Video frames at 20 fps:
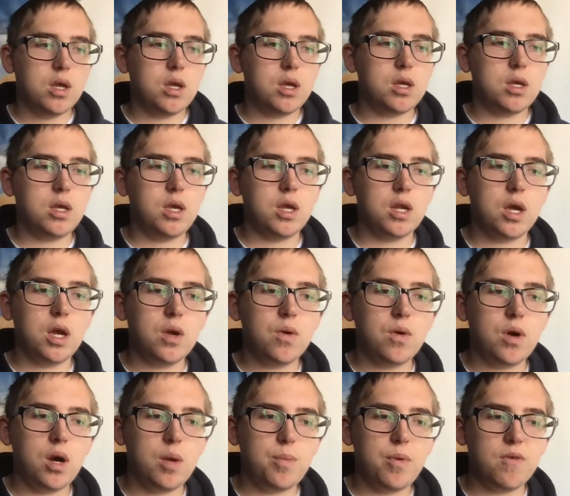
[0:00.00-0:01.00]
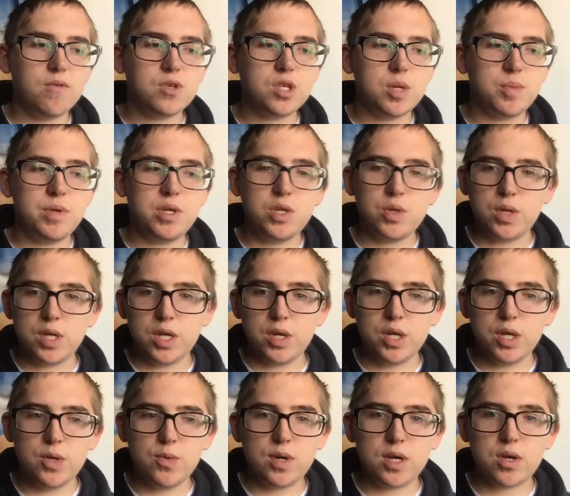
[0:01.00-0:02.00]
you know, I've obviously been doing
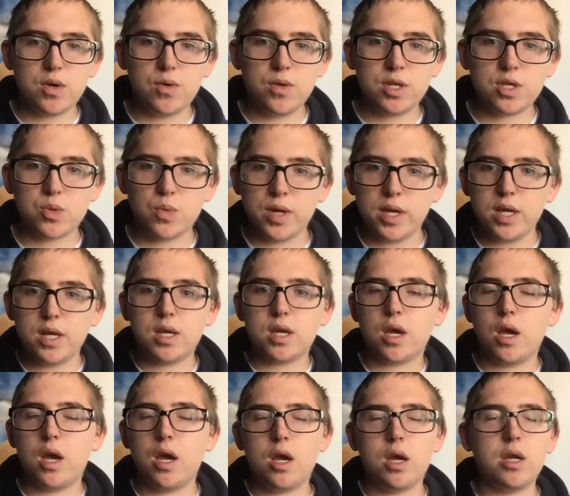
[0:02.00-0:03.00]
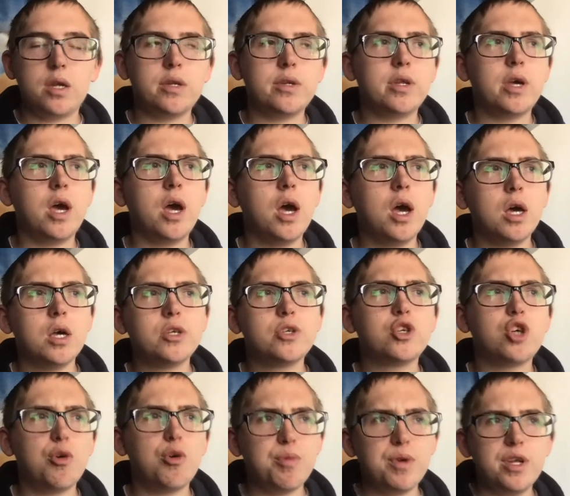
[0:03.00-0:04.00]
uni work all this week, and
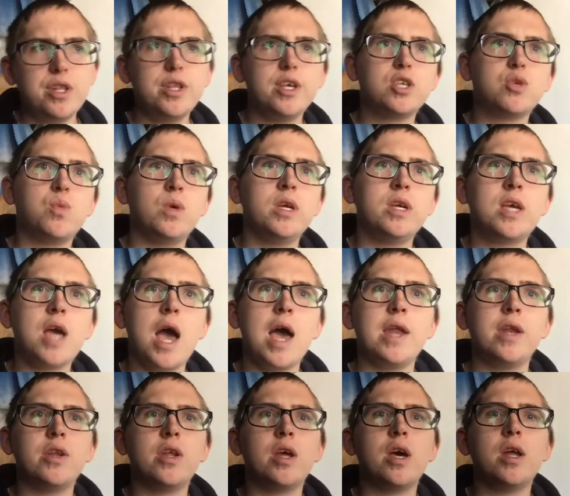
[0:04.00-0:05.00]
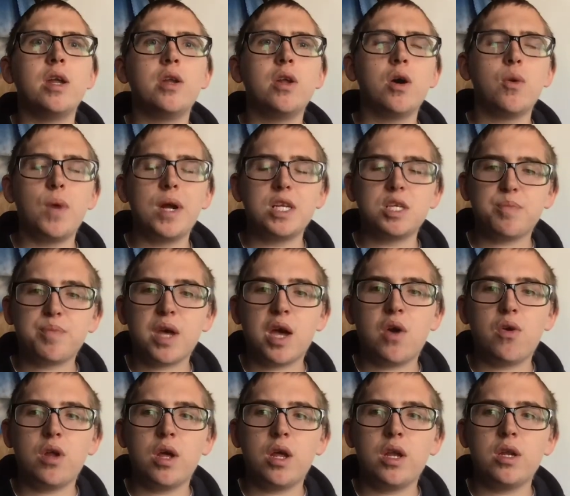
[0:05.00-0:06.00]
shopping this weekend, and I went to
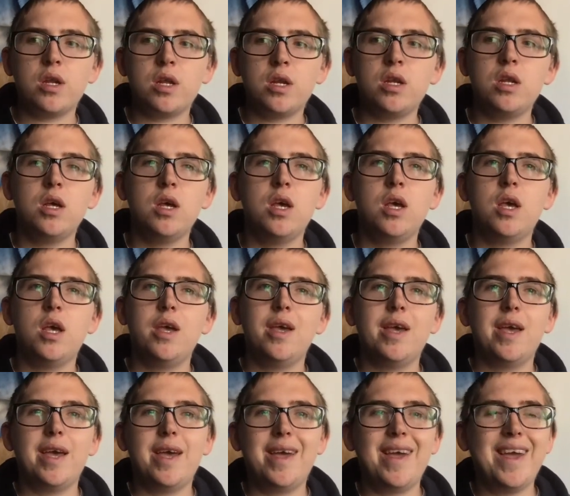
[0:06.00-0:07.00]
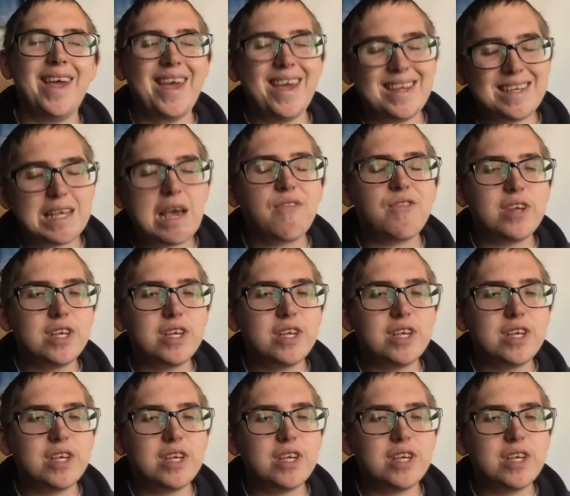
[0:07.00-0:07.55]
Poundland and it definitely